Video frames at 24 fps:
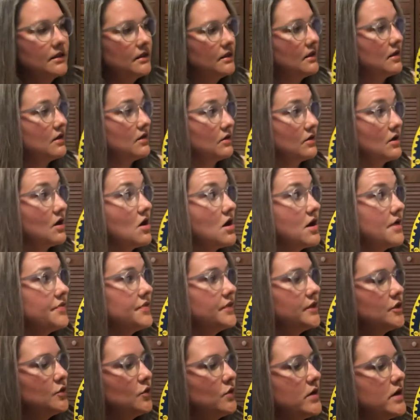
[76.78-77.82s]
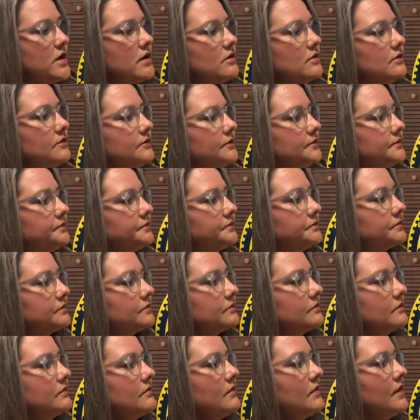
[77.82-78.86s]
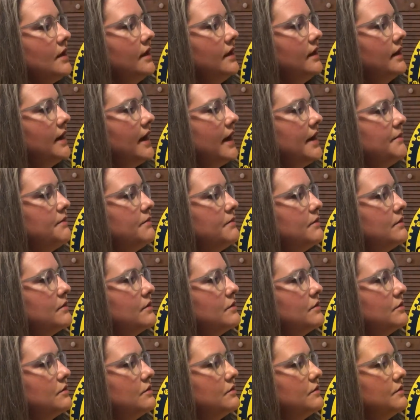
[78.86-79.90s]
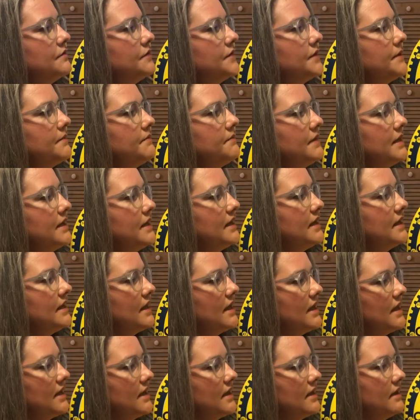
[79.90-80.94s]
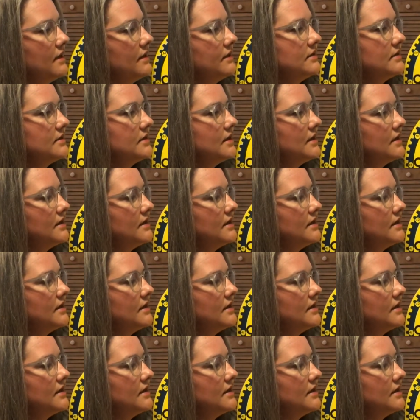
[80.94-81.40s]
on the 12, and I move the minute hand,